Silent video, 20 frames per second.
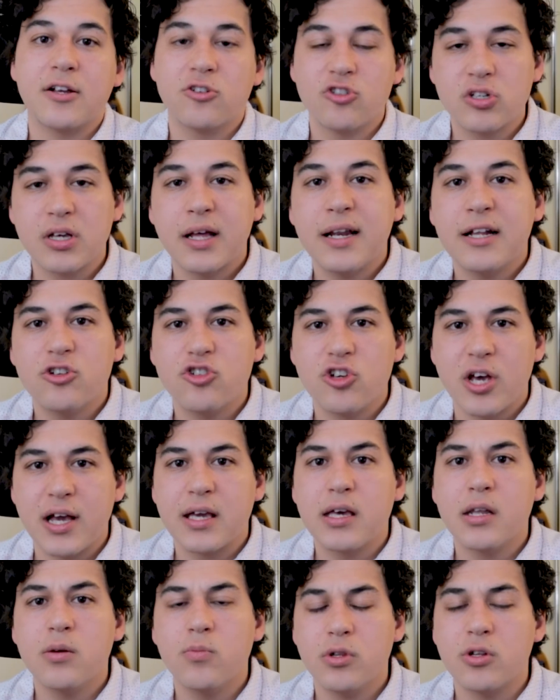And just kind of
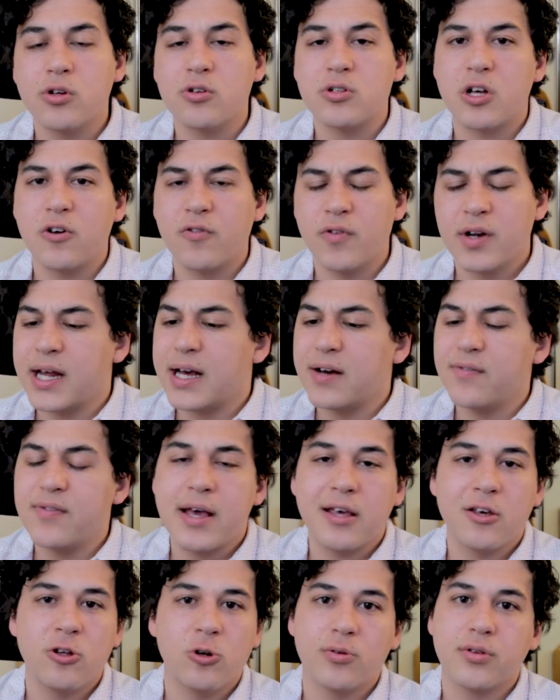check in with yourself and have
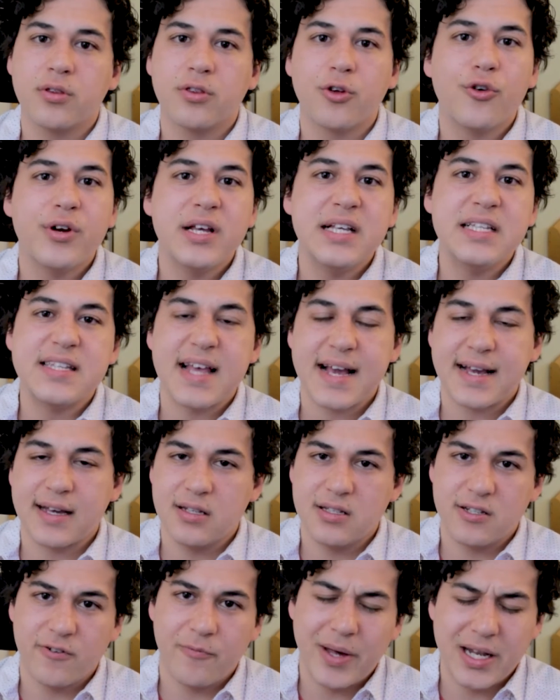that 30
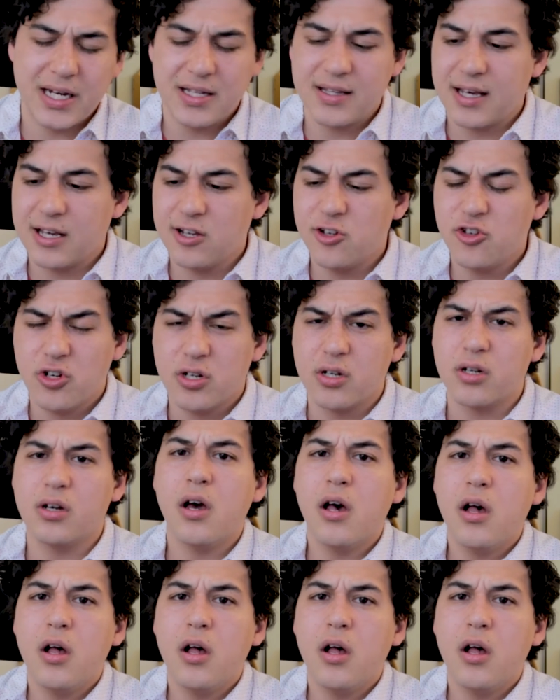seconds of meditation